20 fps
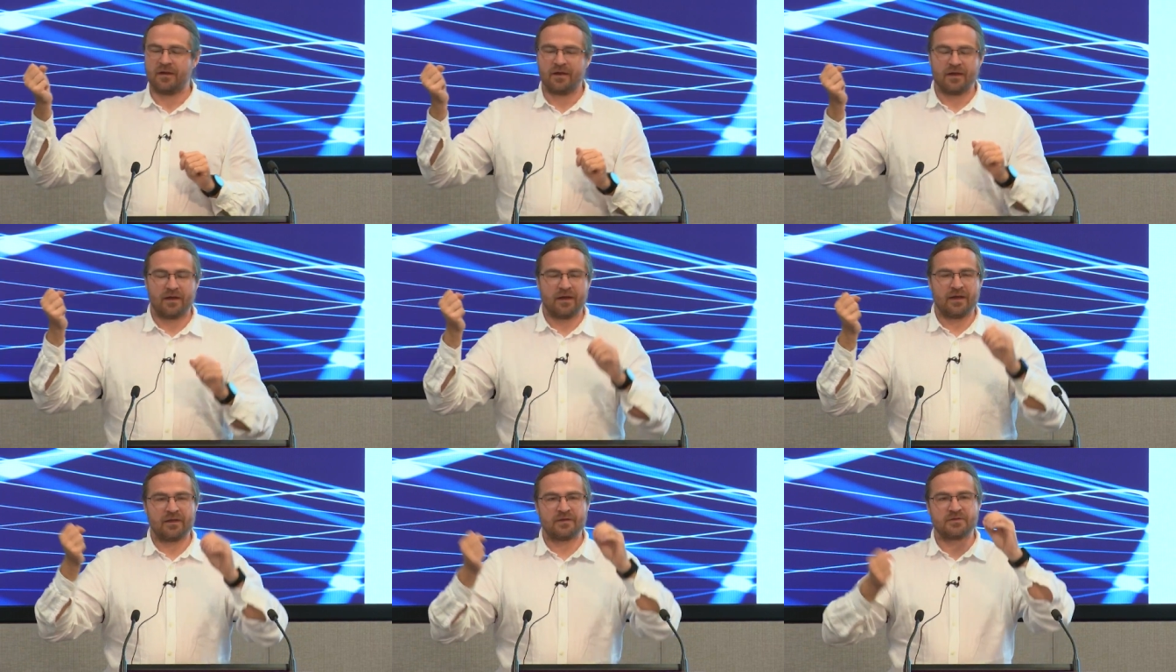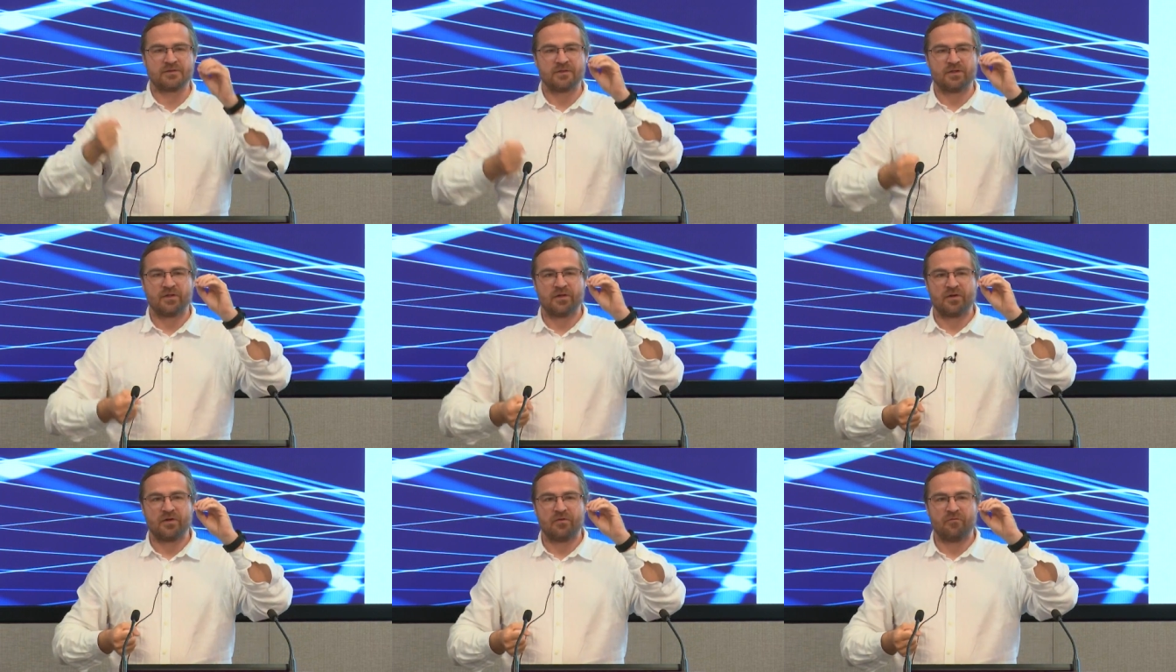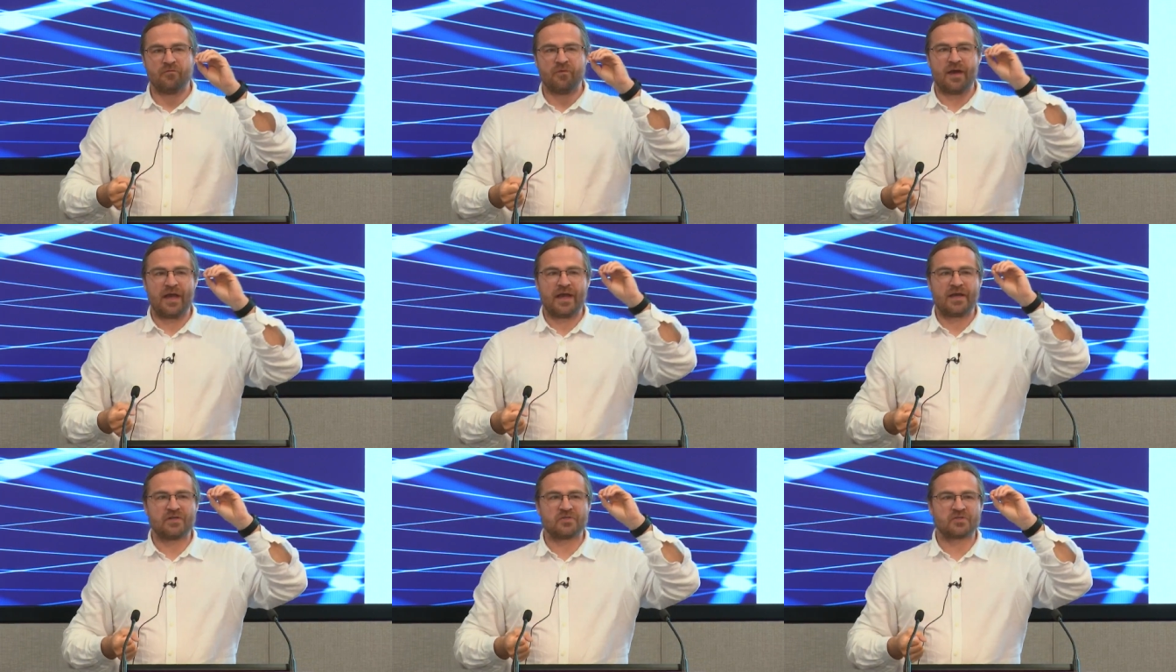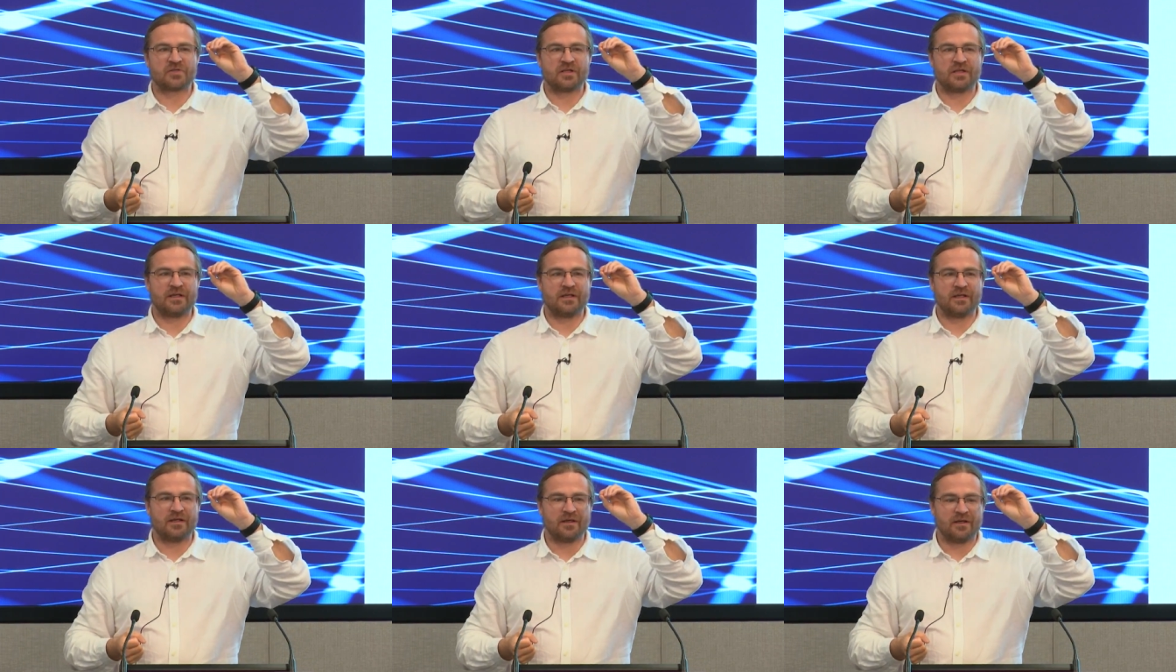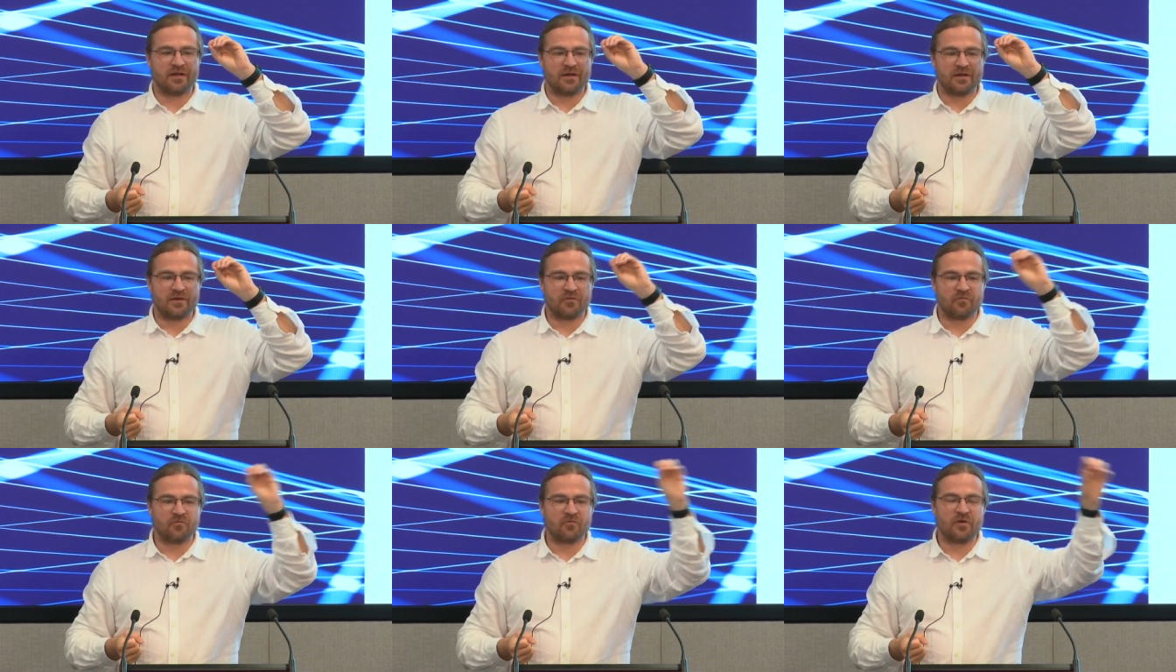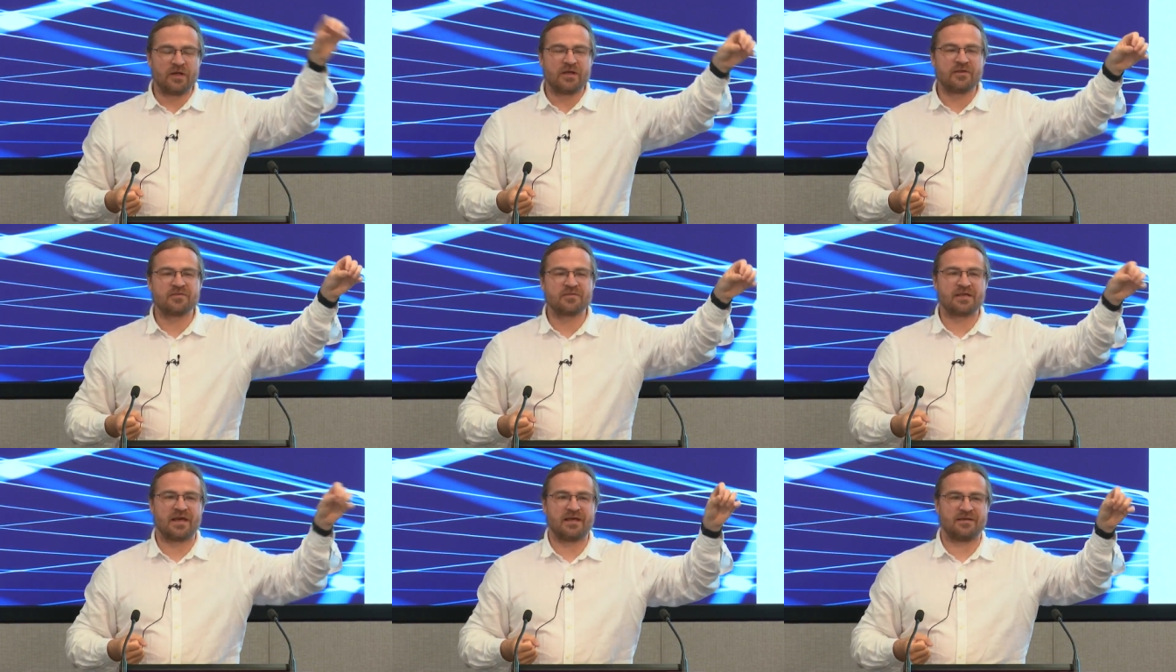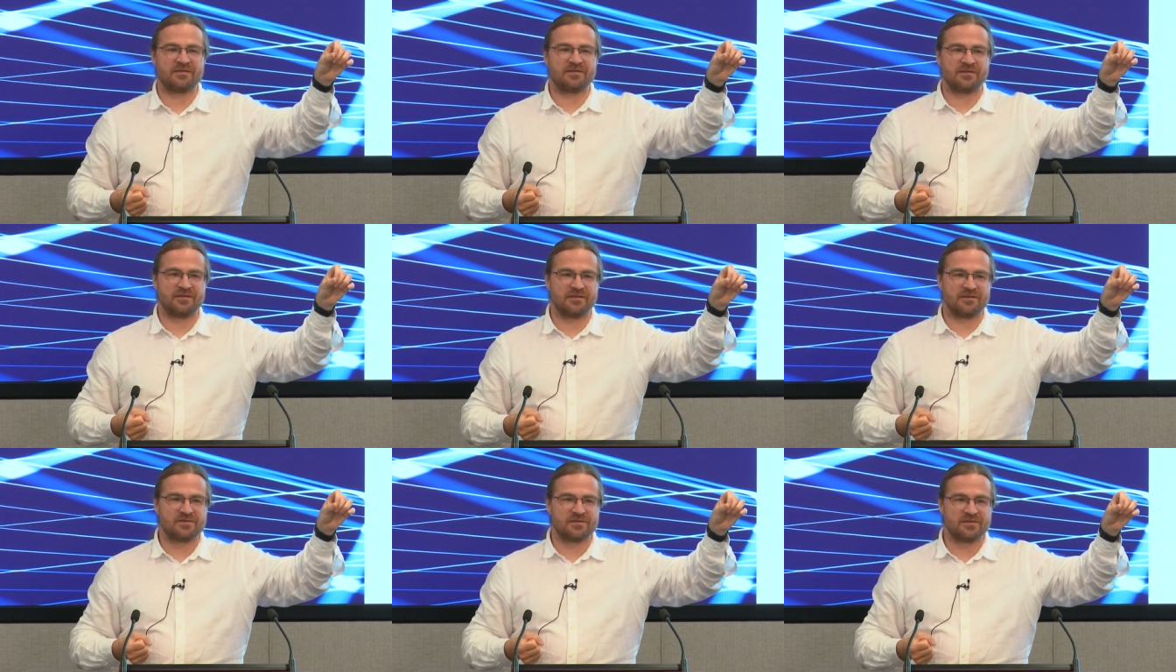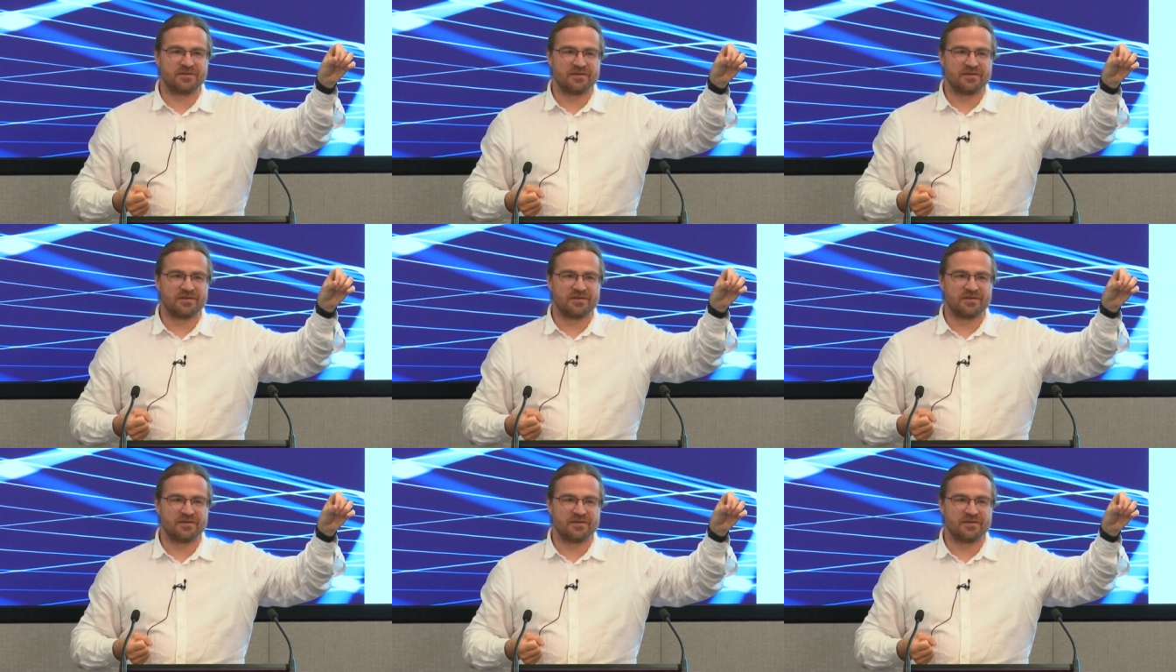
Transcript: and we actually resend it